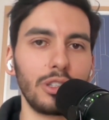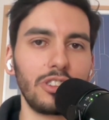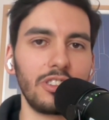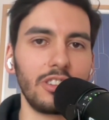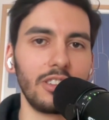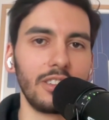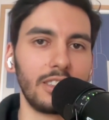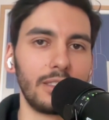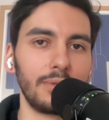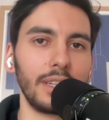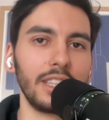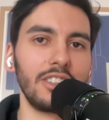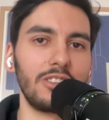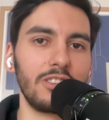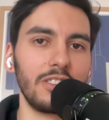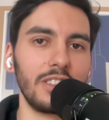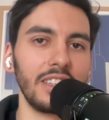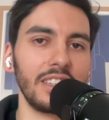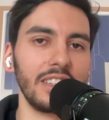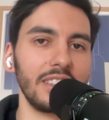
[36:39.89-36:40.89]
Which
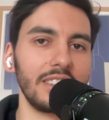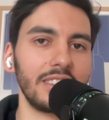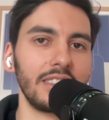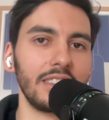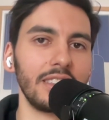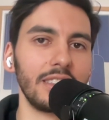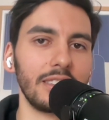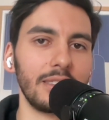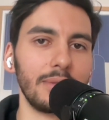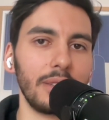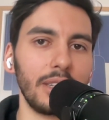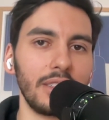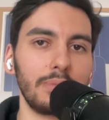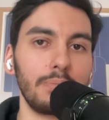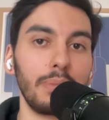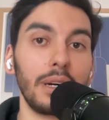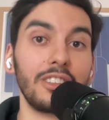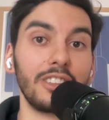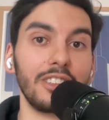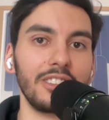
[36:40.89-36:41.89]
strategy
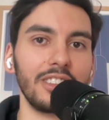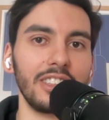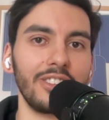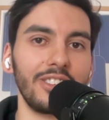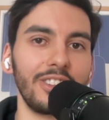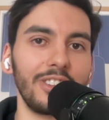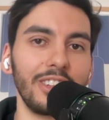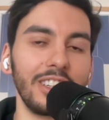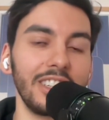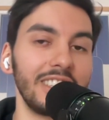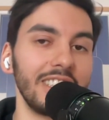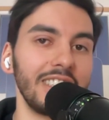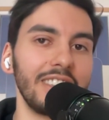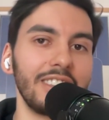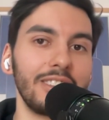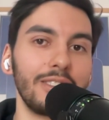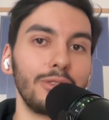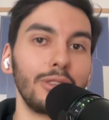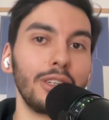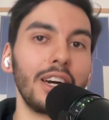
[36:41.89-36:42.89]
is better, or
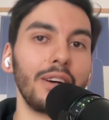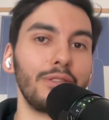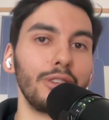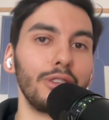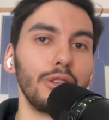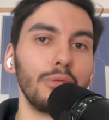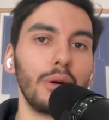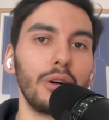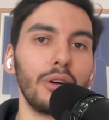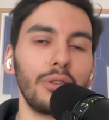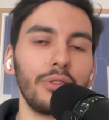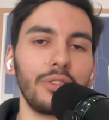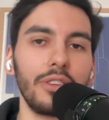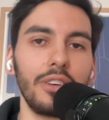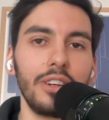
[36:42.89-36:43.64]
do you have to do both?